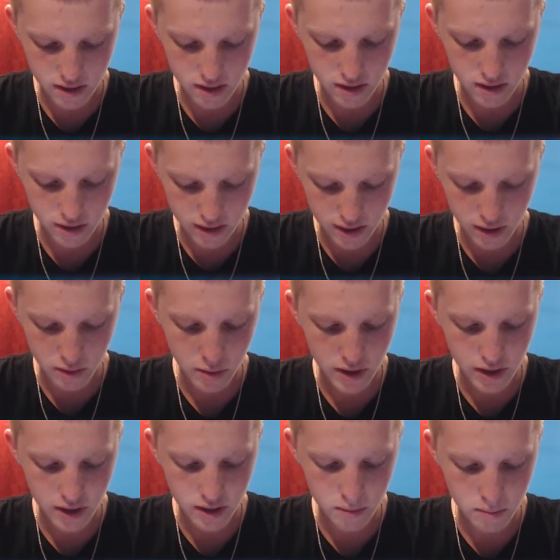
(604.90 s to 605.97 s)
Okay, we
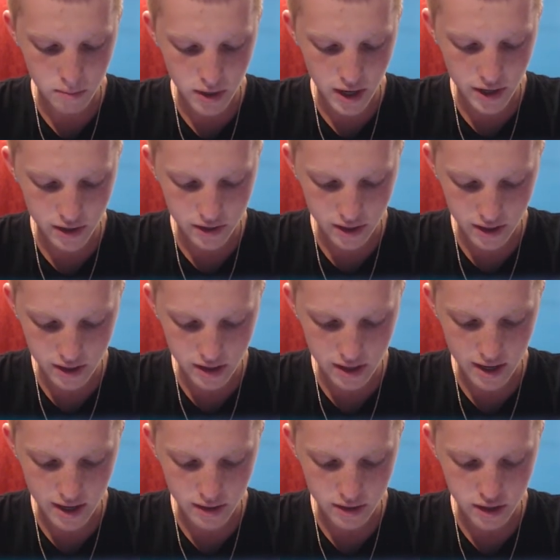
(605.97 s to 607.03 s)
need to miner this
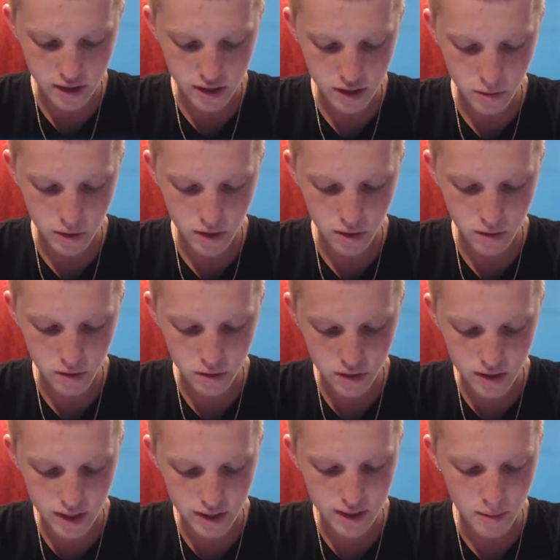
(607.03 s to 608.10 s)
now just so we don't
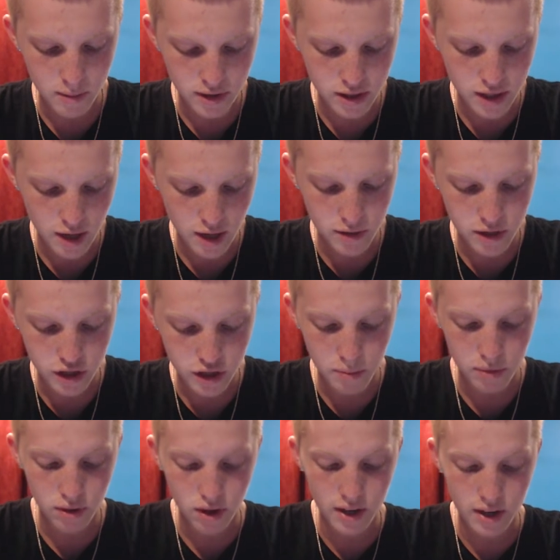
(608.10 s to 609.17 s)
take that much damage, because he
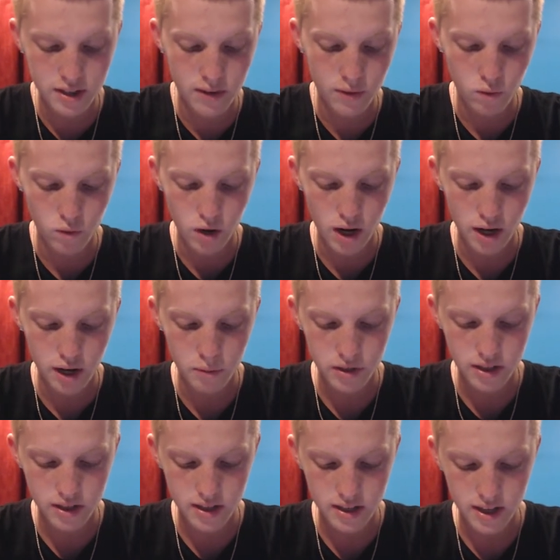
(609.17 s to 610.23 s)
probably does have a rocket with
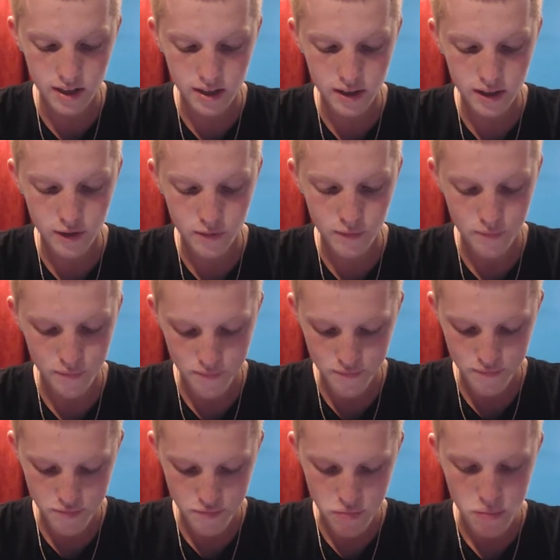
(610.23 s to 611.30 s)
his deck.
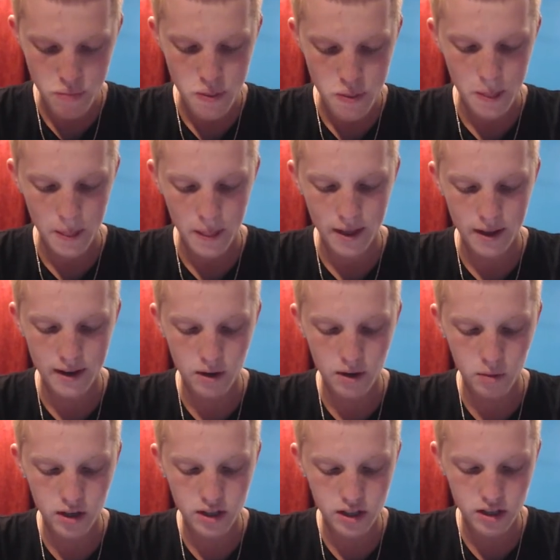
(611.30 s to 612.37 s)
And now
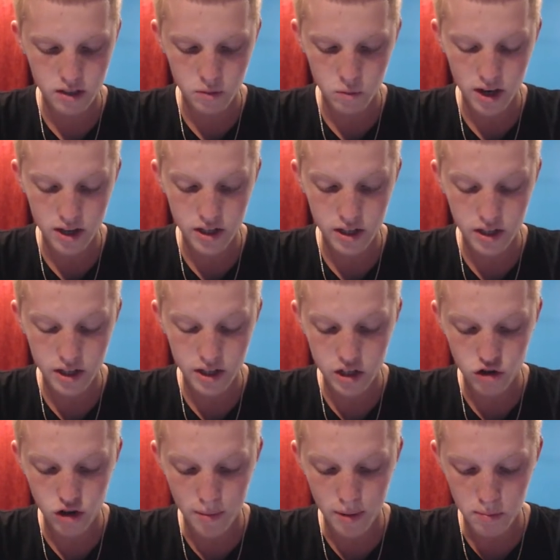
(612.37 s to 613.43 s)
we're actually gonna
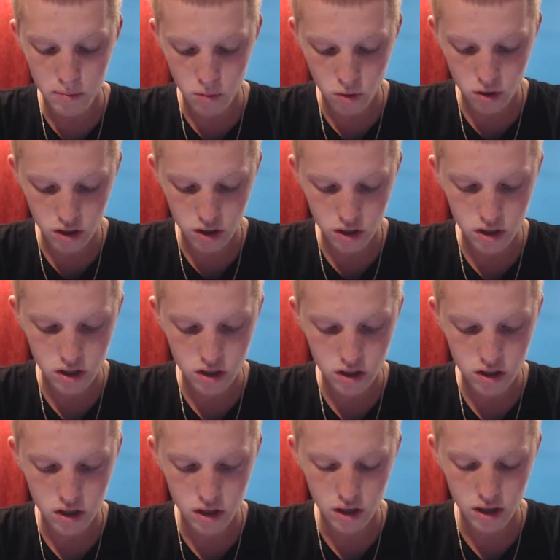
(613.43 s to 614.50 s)
just drop our mortar,
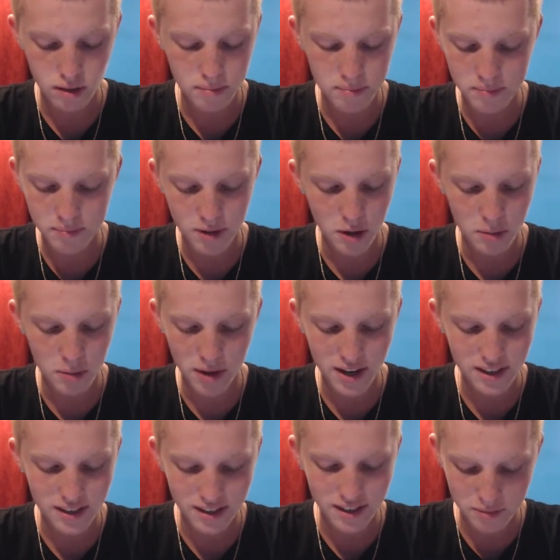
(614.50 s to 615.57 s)
or our
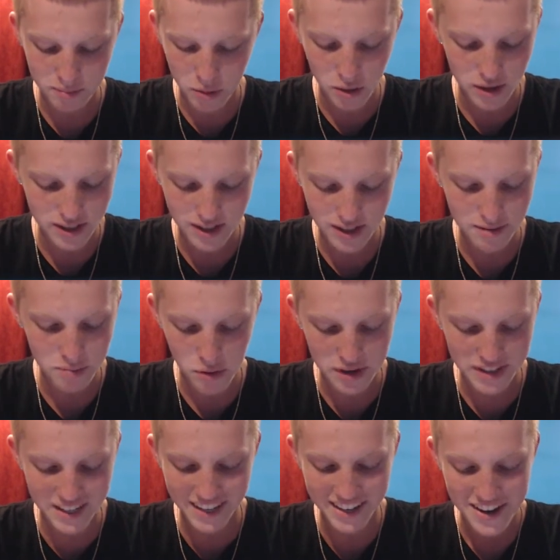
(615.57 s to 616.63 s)
miner poison.
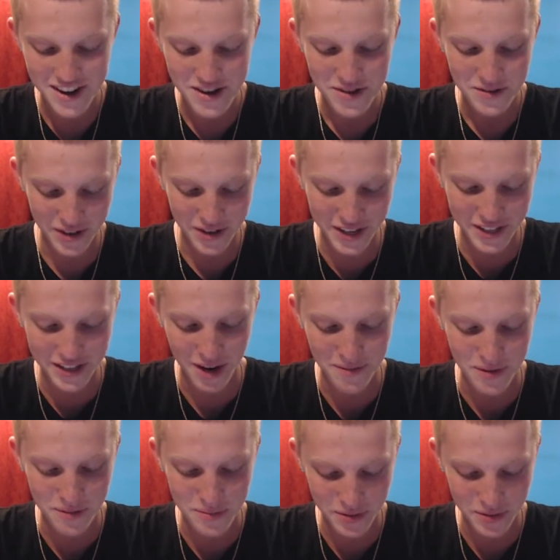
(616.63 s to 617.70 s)
We're gonna drop
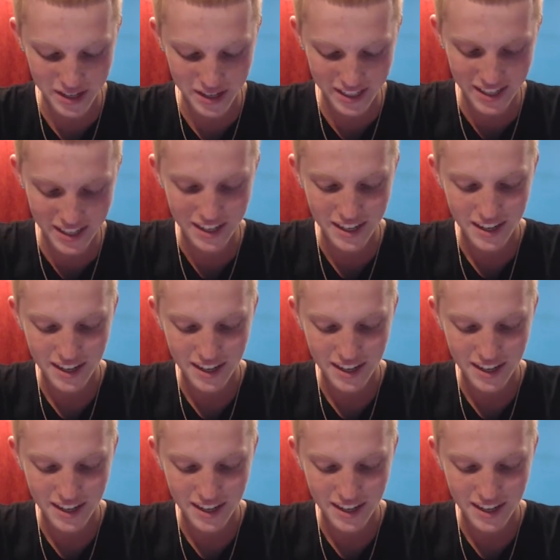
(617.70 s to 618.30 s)
our poison,